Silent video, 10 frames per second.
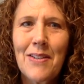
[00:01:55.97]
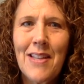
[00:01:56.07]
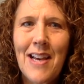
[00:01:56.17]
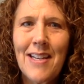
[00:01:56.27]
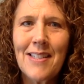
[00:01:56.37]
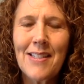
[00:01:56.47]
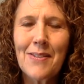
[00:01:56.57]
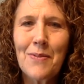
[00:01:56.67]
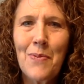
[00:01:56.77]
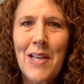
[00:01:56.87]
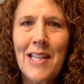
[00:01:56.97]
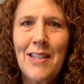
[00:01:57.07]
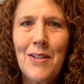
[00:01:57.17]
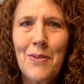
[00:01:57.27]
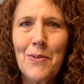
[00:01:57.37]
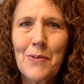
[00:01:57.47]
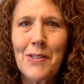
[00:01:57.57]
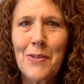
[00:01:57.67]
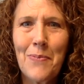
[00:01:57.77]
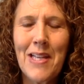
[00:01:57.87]
that we knew
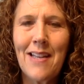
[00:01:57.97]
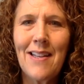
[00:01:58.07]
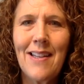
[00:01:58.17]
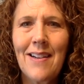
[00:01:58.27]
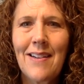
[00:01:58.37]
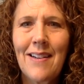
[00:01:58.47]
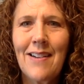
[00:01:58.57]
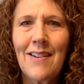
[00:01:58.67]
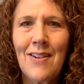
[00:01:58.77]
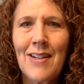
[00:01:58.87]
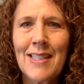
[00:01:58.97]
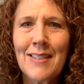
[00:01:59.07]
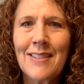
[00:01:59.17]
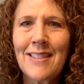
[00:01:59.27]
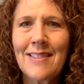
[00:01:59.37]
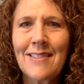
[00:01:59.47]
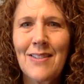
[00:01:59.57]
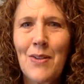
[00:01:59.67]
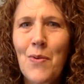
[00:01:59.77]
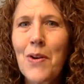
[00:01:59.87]
to be our
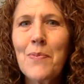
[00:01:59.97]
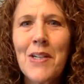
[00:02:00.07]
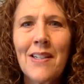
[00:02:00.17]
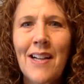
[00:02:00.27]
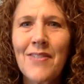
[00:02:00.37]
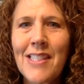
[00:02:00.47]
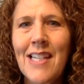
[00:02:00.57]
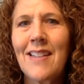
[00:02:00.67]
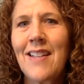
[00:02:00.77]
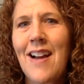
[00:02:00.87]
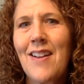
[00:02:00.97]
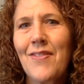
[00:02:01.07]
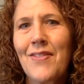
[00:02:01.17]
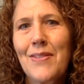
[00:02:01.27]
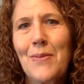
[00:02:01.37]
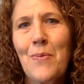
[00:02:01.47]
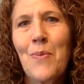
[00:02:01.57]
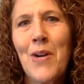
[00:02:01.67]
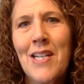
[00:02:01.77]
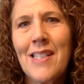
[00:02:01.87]
normal everyday life.
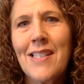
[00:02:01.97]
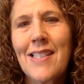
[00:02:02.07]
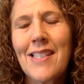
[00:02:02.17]
What